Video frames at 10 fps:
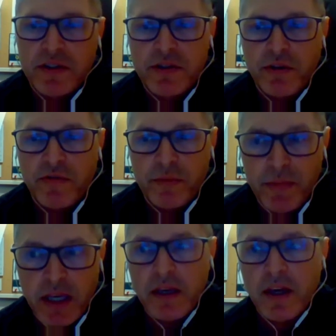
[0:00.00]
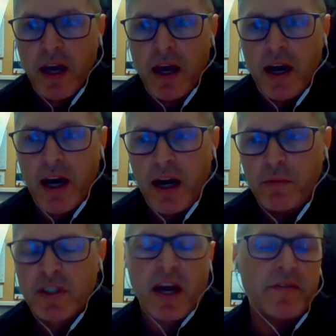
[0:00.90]
So for me, it
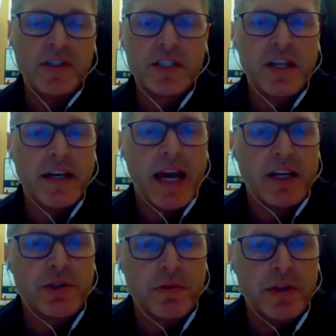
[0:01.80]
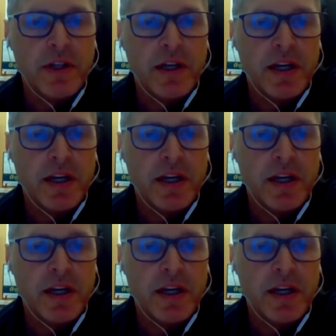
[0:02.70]
was kind of just a natural